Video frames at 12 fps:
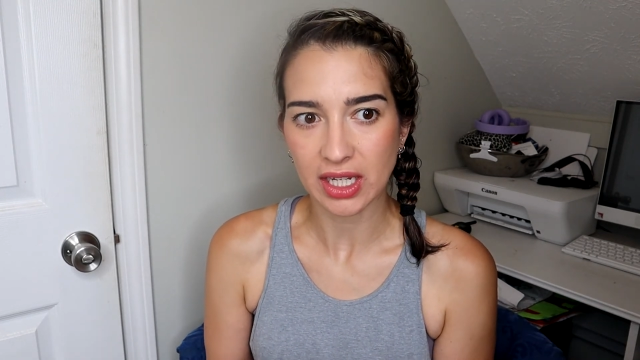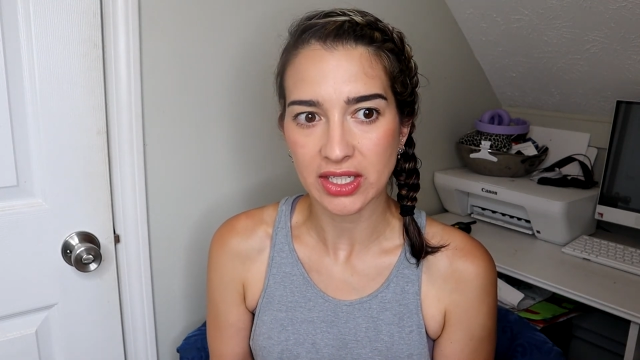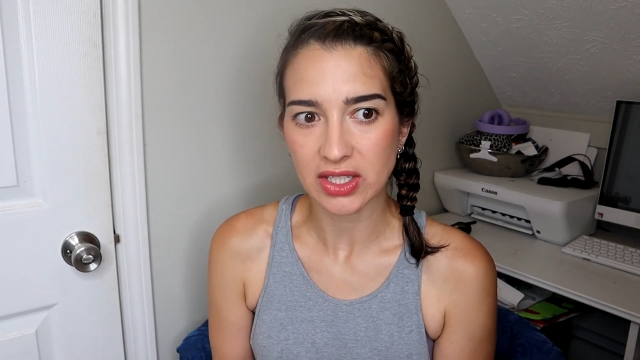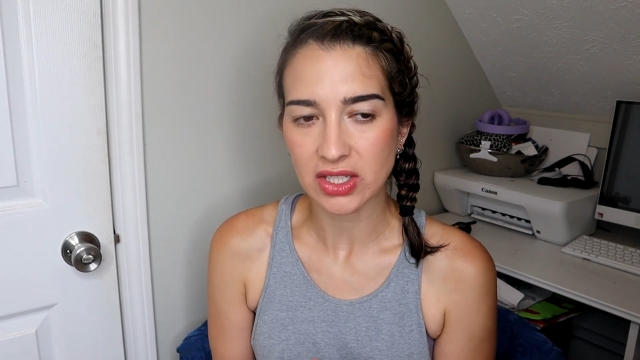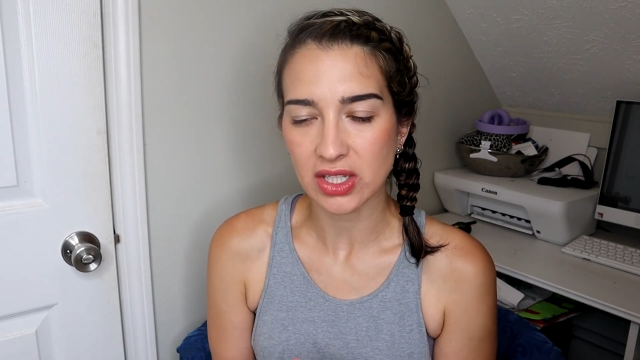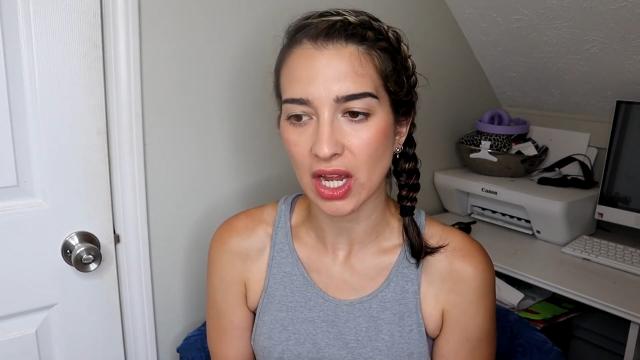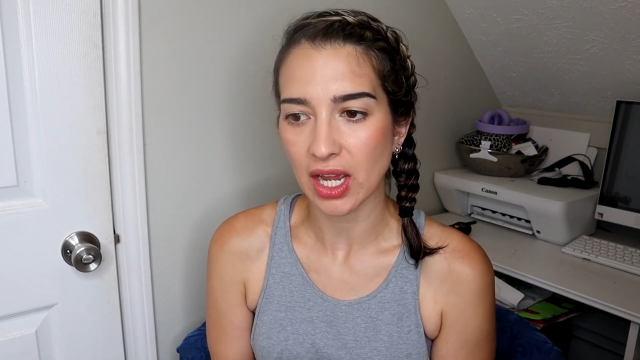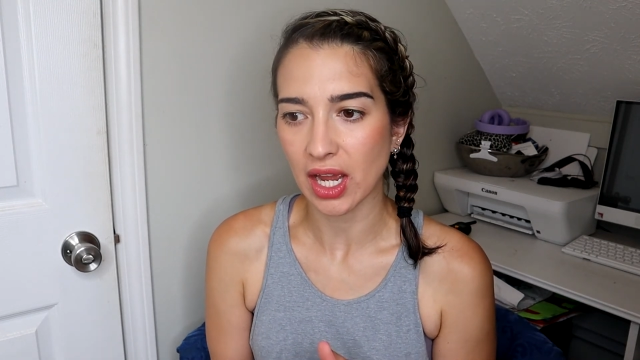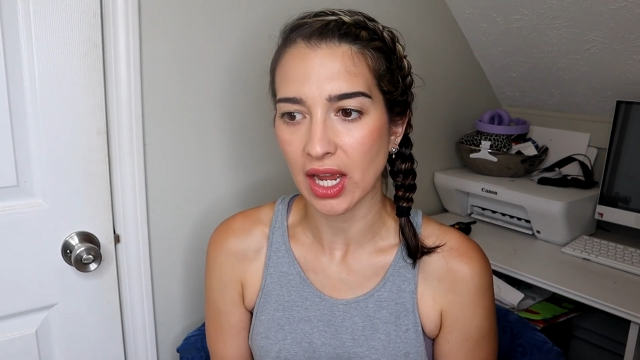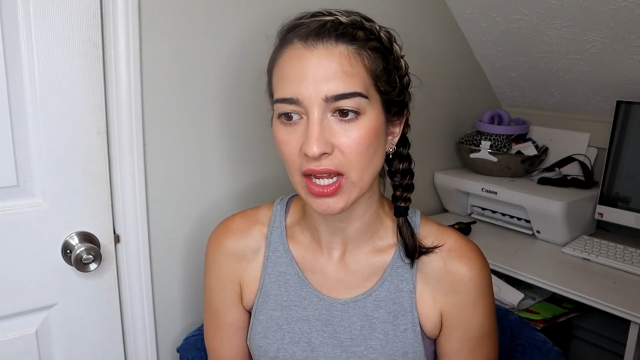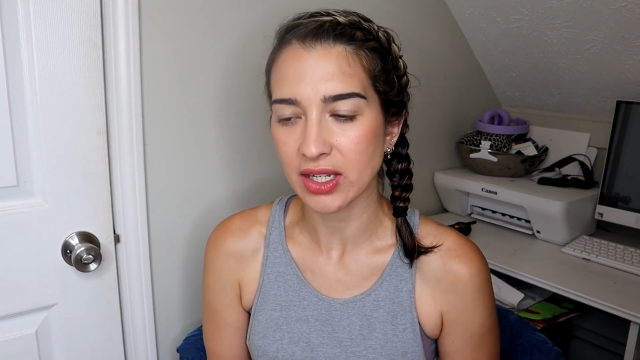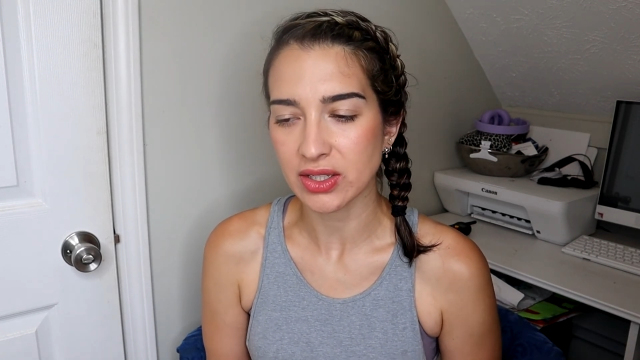
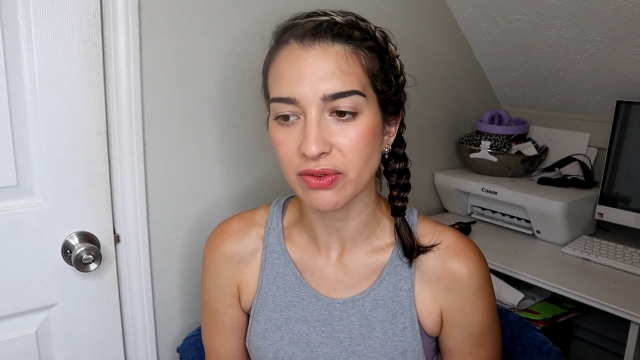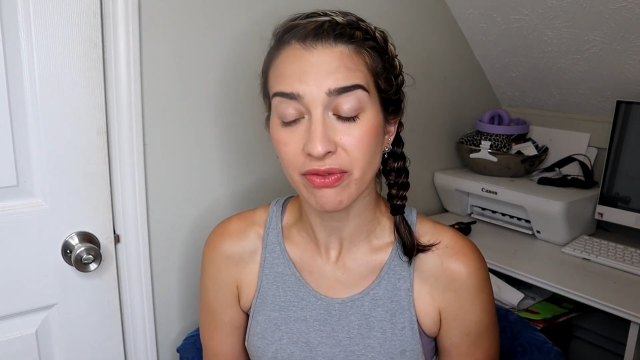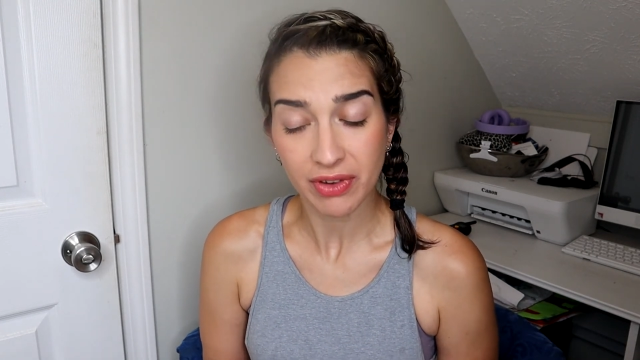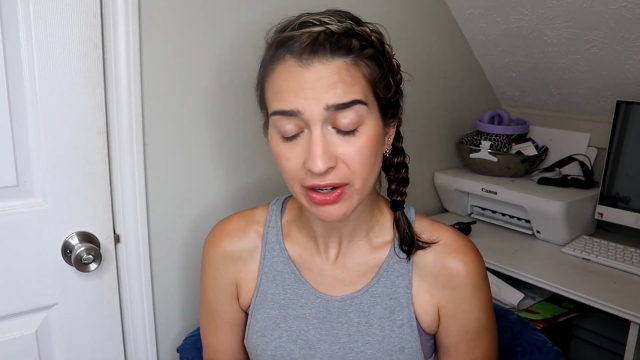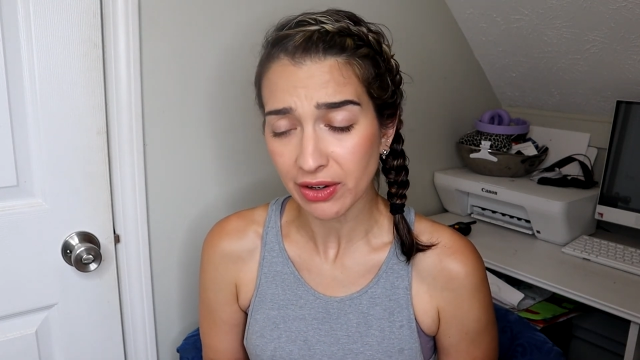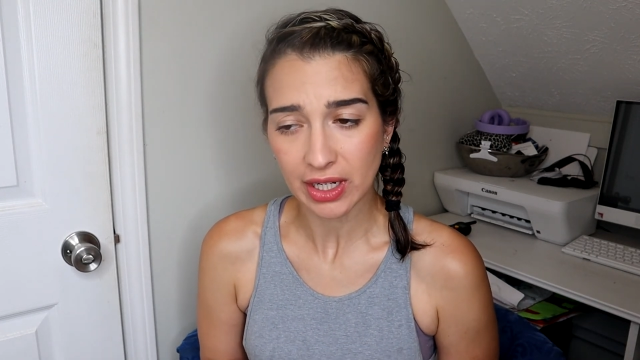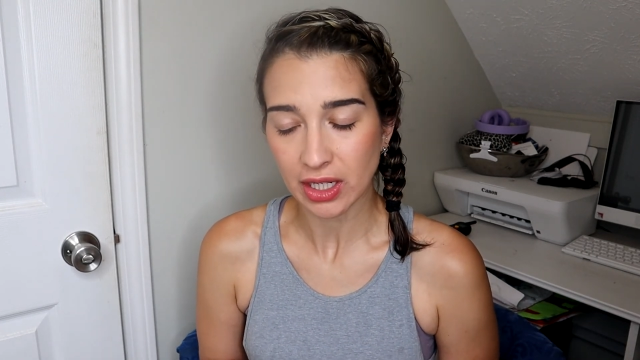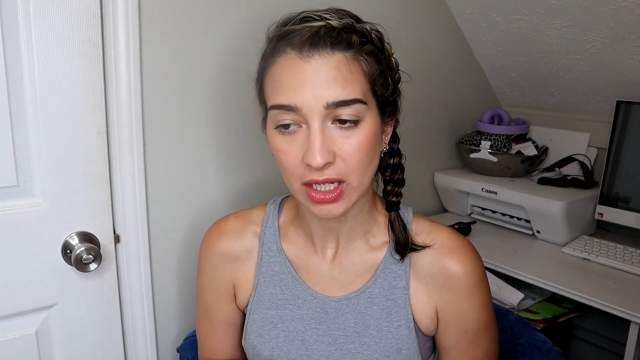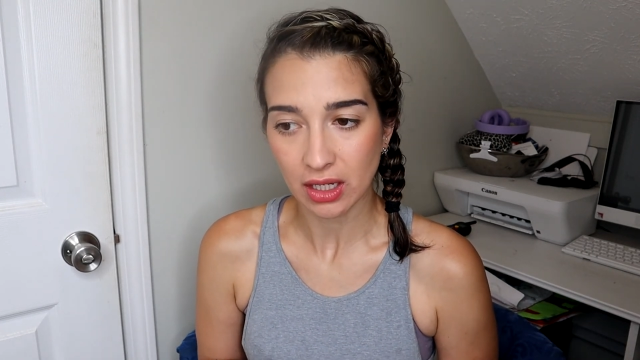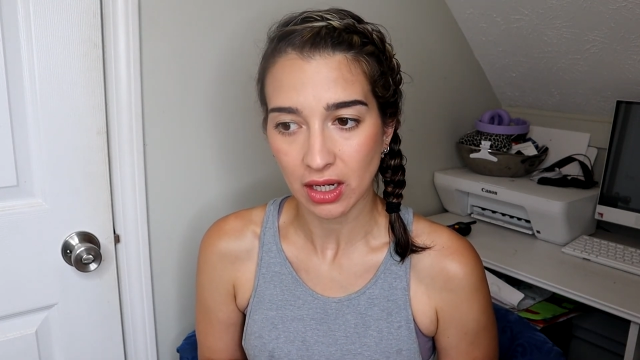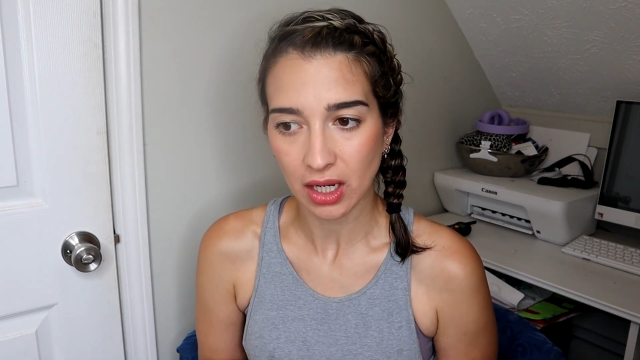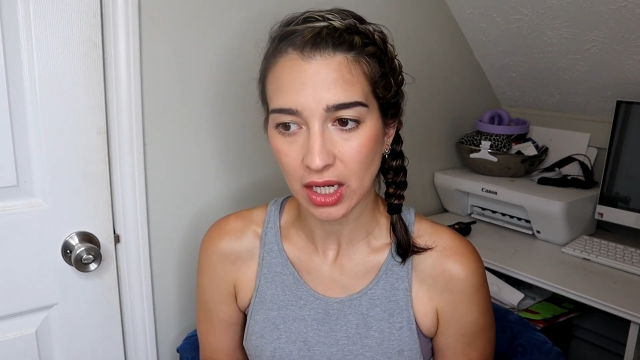It's
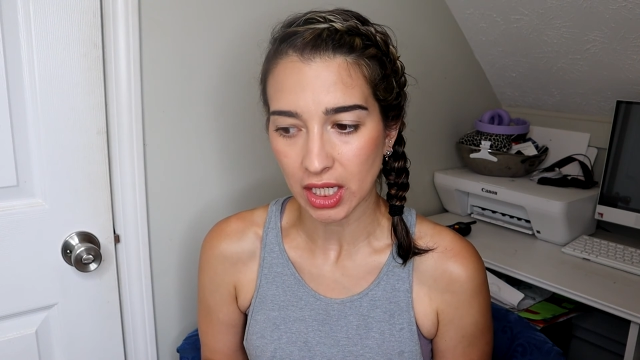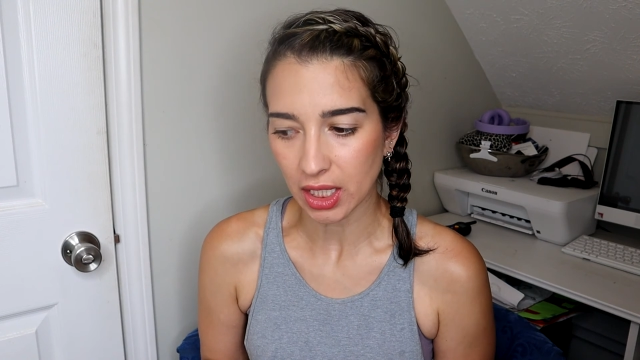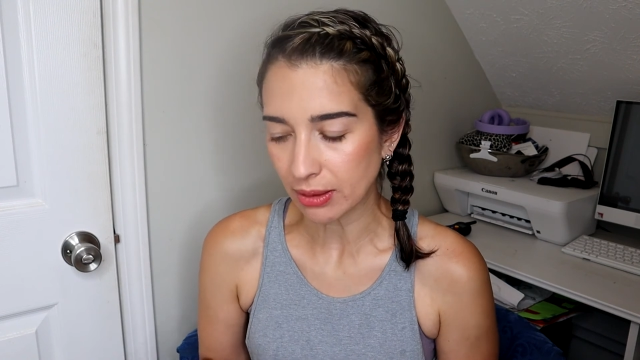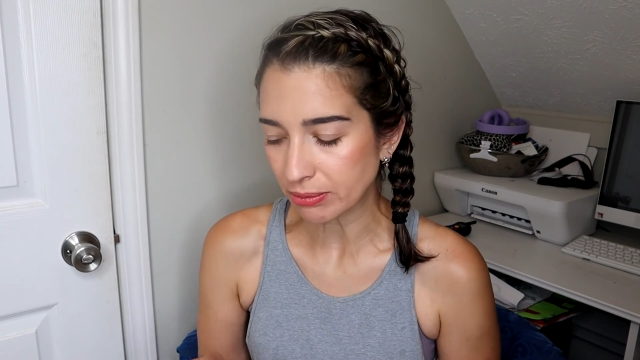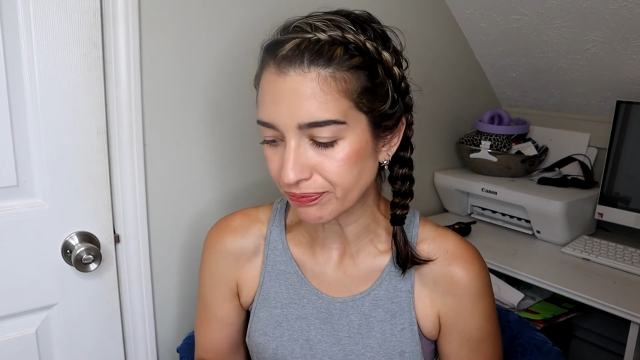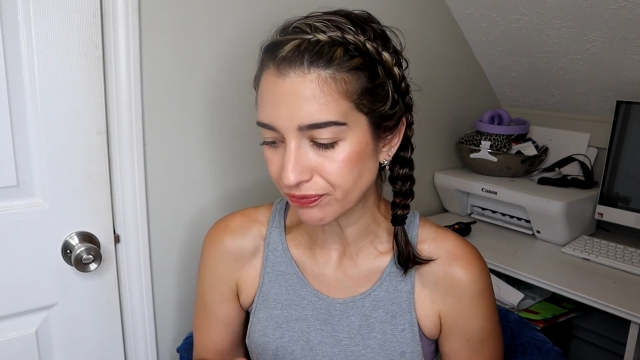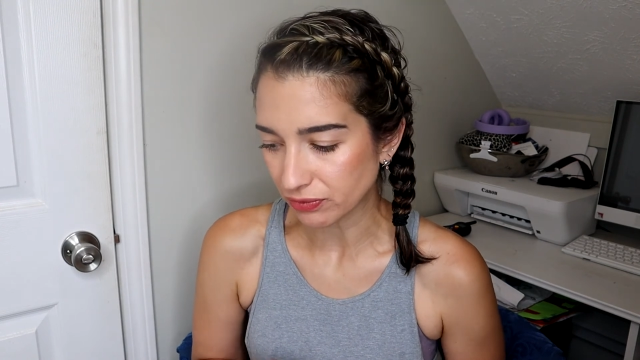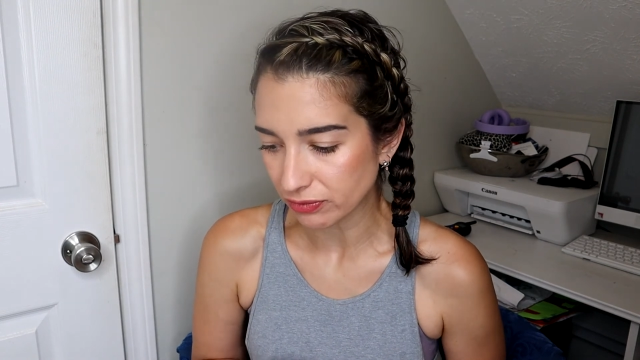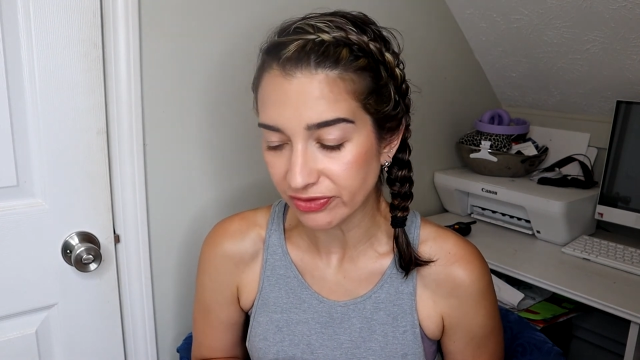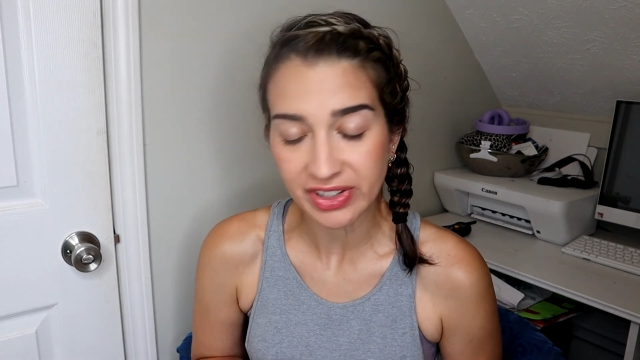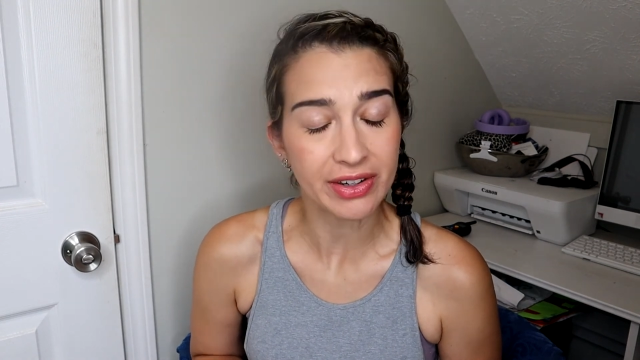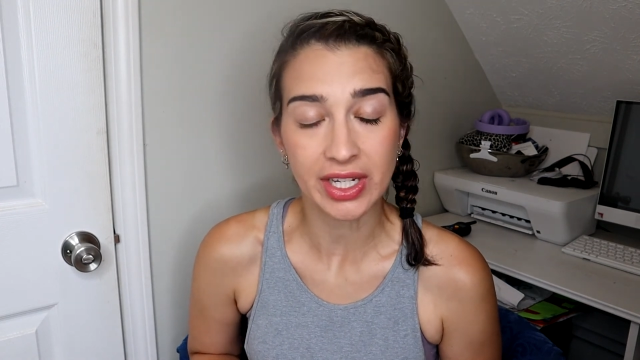very
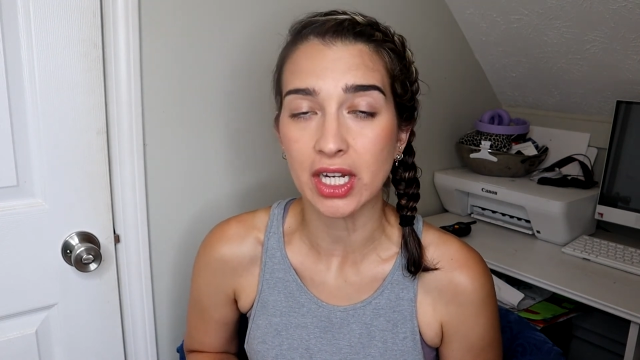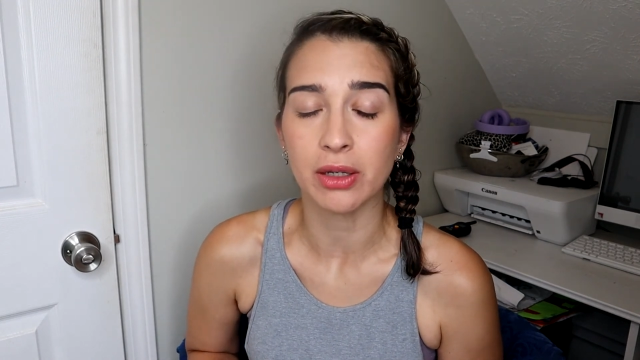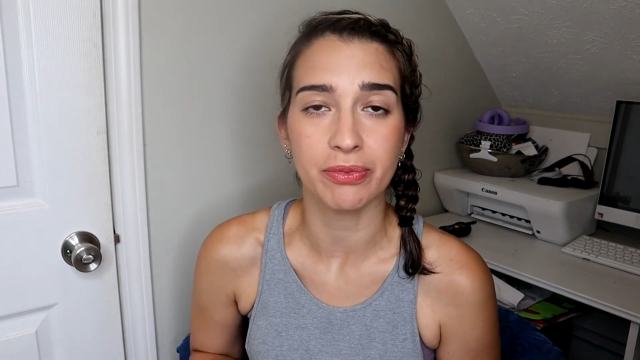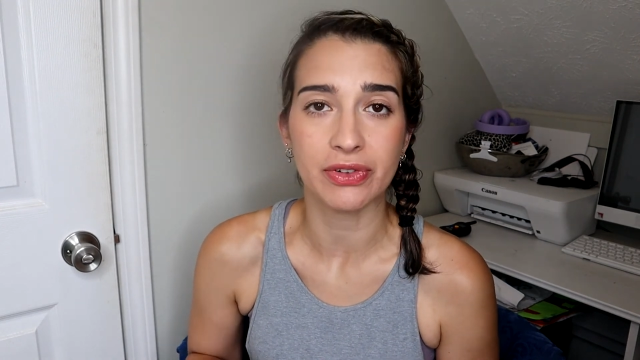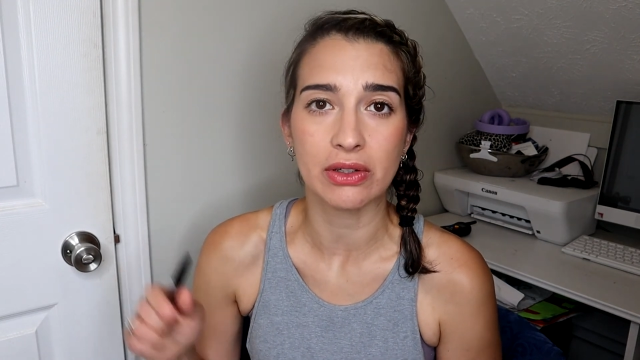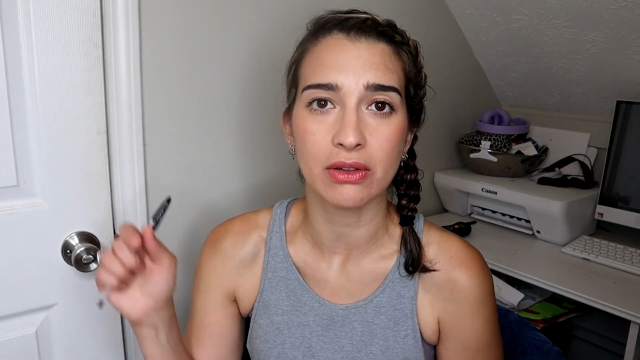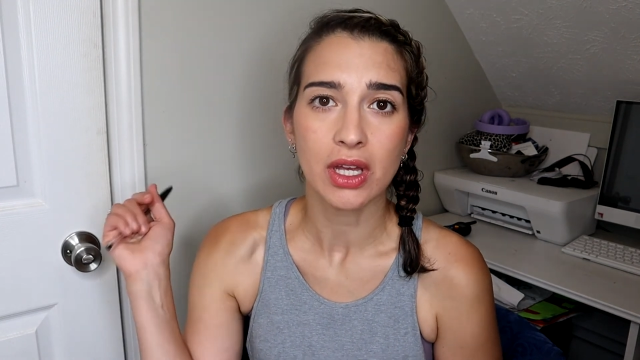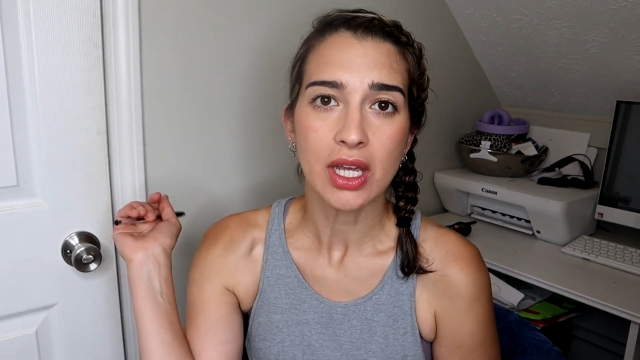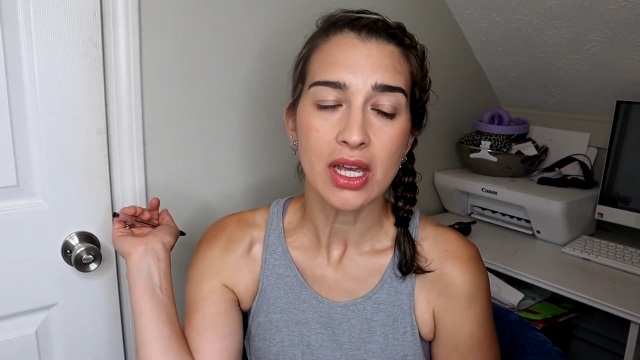very helpful.